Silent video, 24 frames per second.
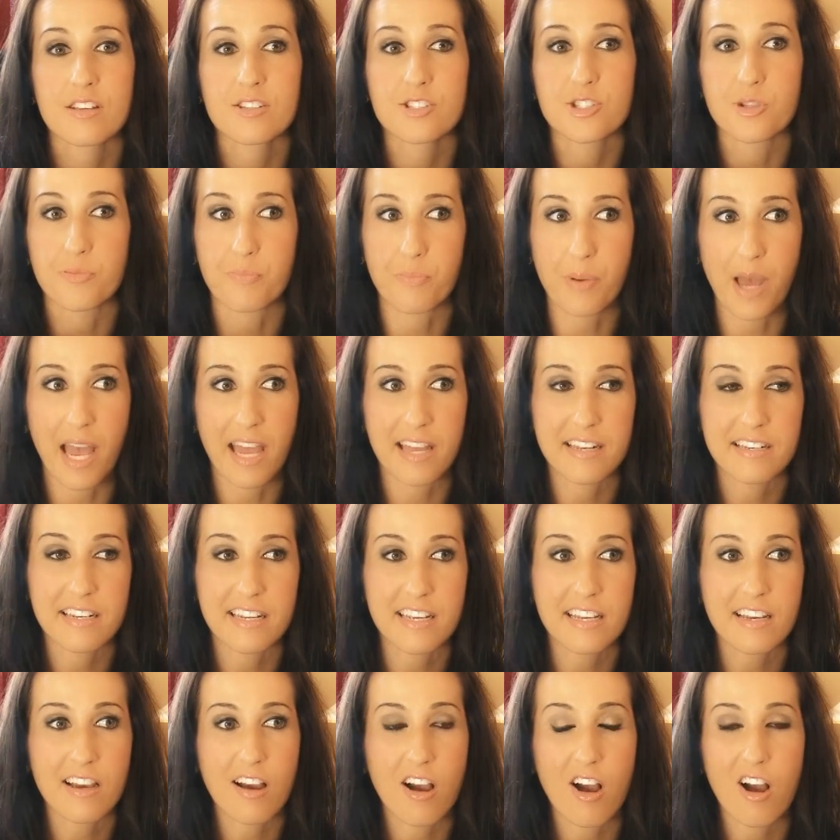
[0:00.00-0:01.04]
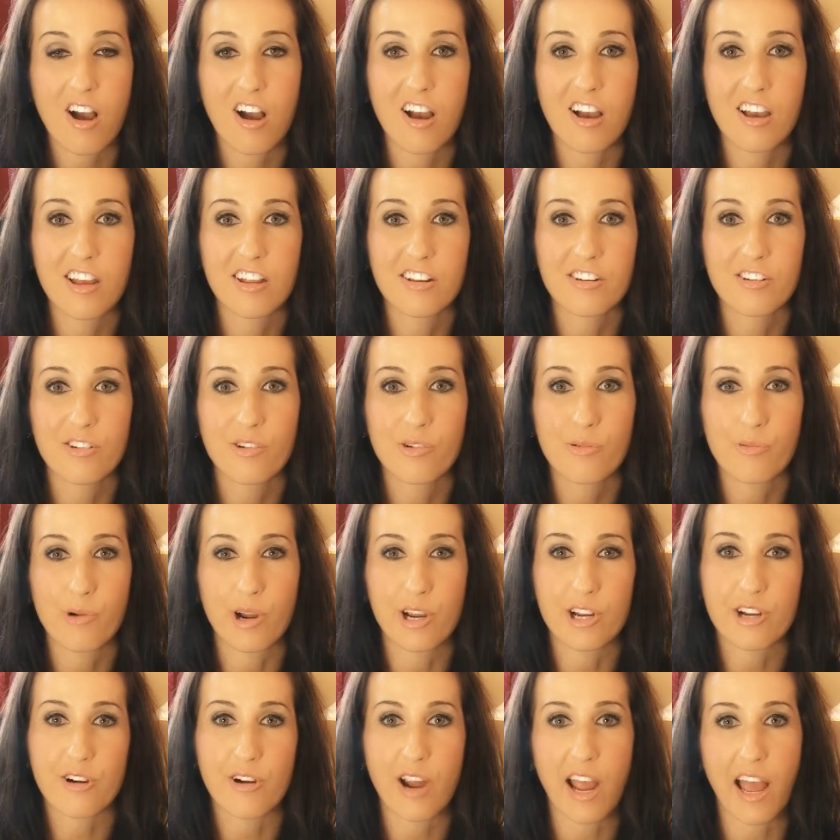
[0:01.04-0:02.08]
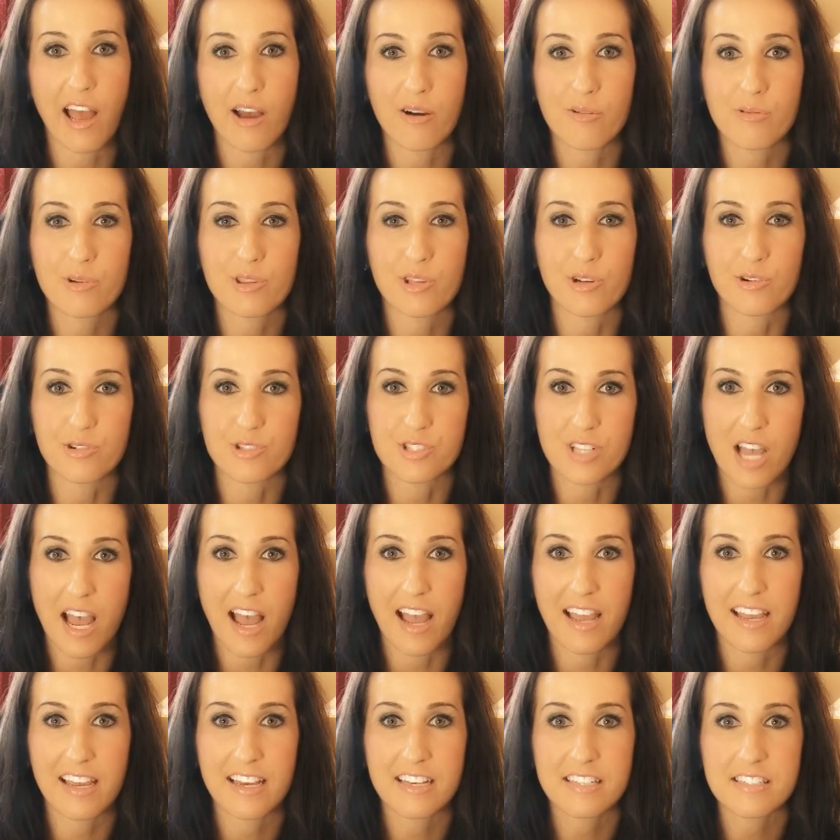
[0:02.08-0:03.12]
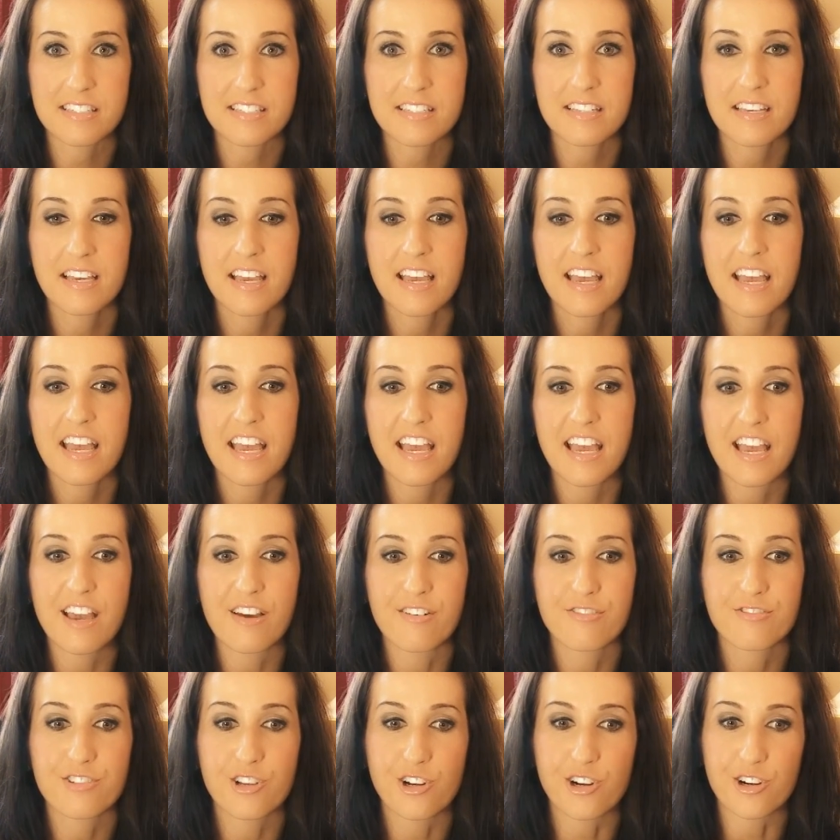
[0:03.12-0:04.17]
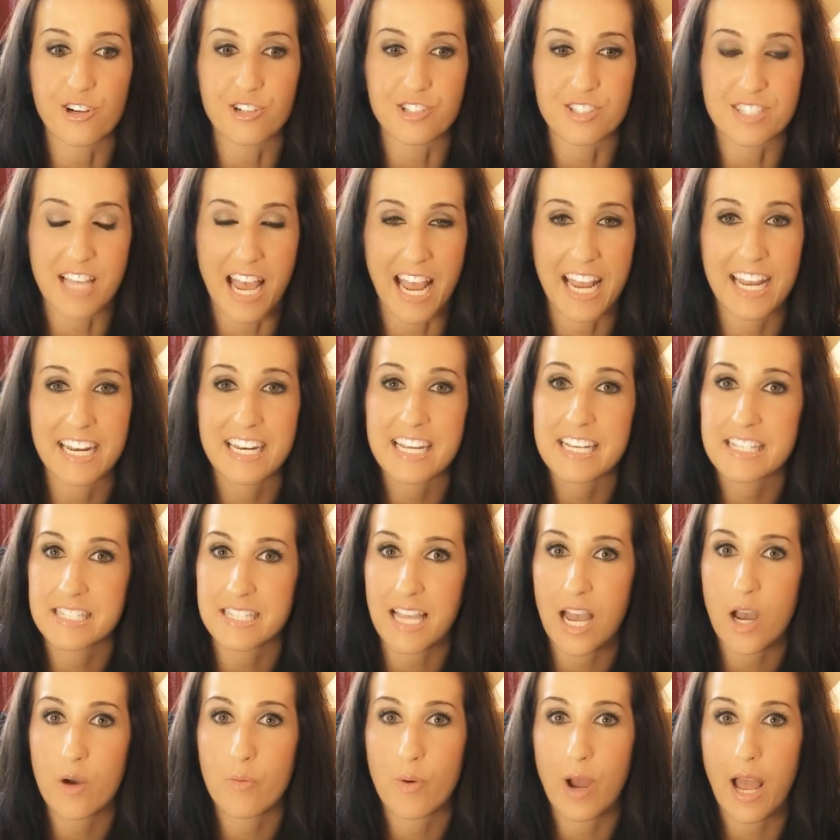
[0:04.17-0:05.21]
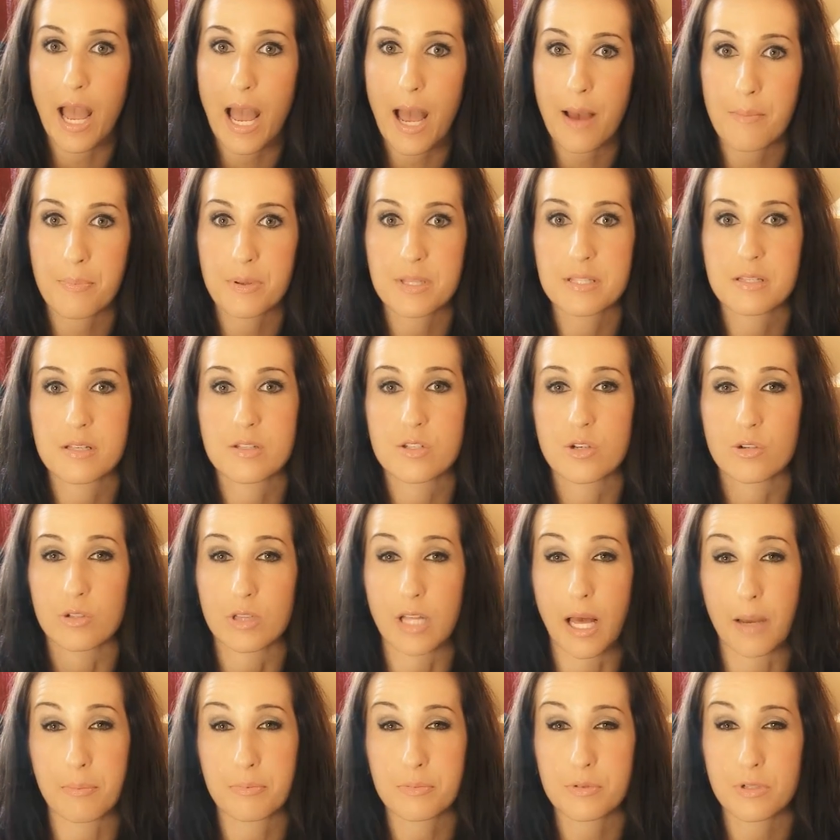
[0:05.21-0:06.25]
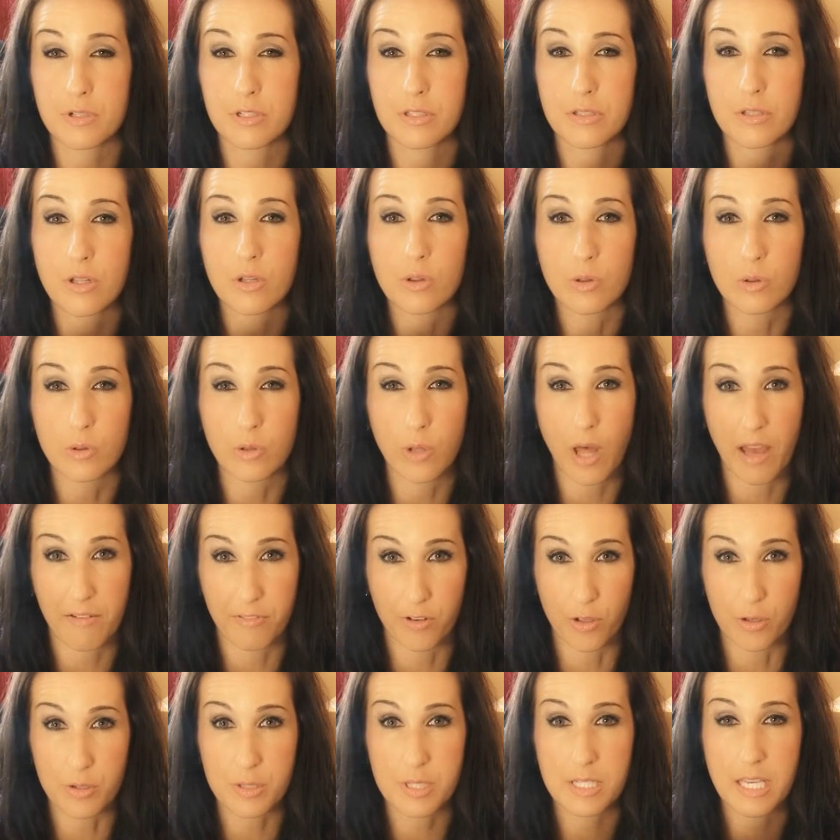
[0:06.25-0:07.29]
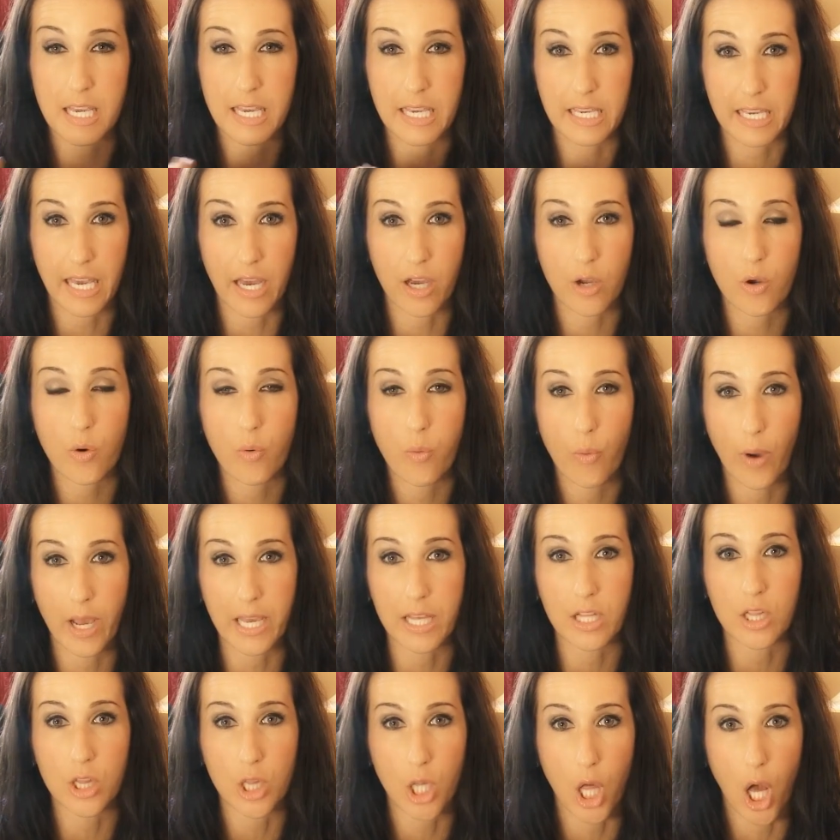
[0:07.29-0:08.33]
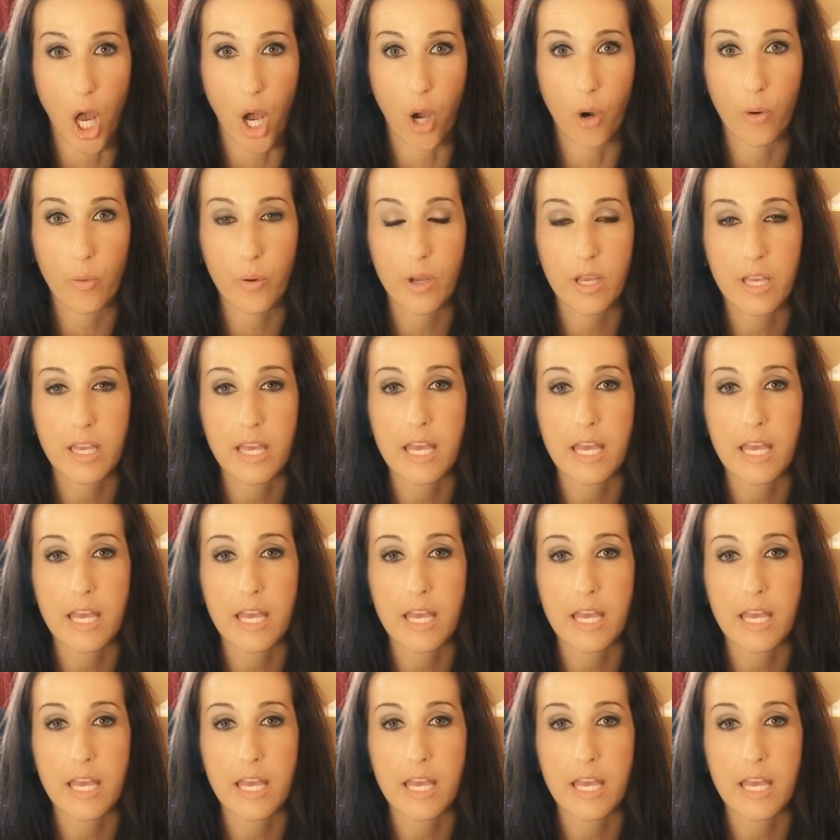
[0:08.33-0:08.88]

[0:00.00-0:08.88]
depending on where you're at with your diet, if you're dieting down, what happens is your leptin levels can get quite low.